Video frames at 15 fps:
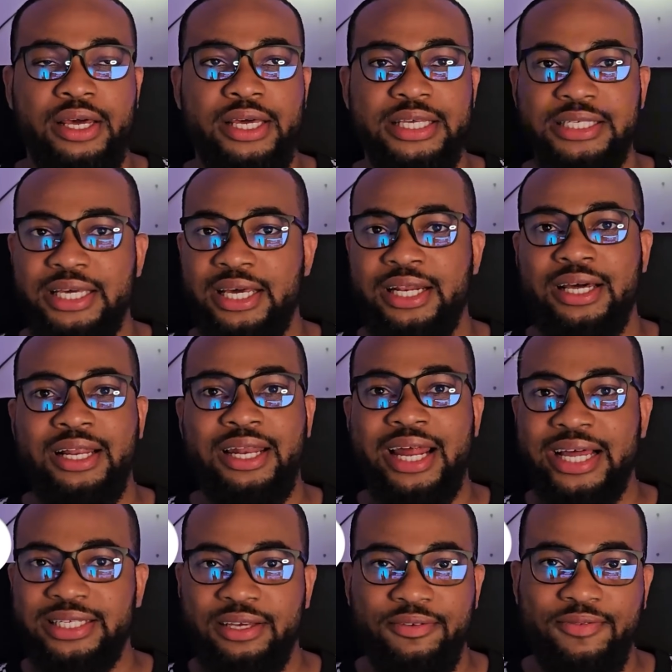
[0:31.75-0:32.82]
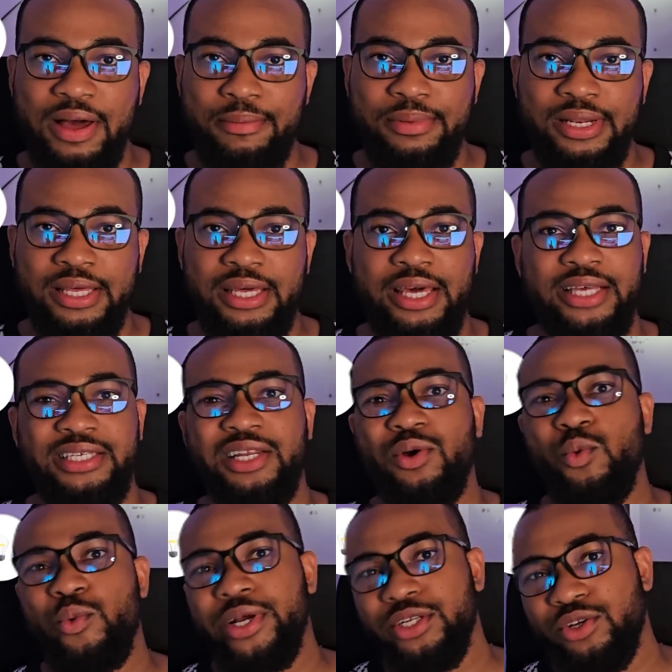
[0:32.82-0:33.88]
Is it a lighting family? Is it
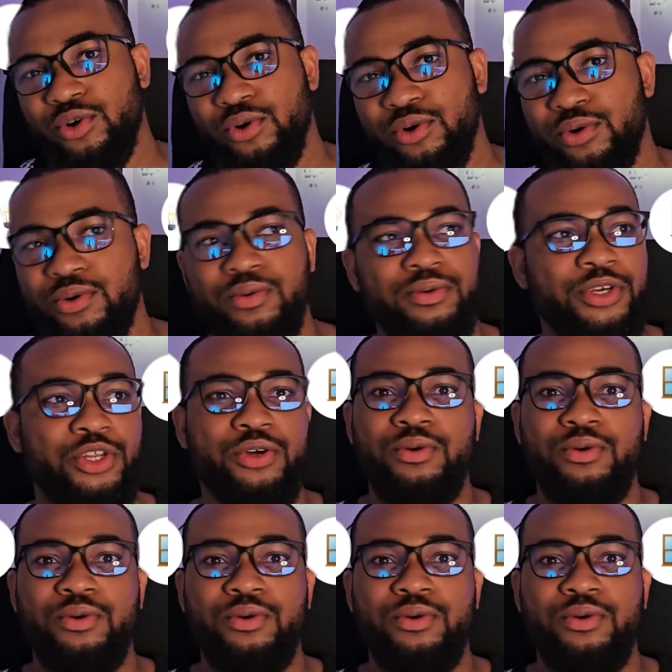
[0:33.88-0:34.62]
a window?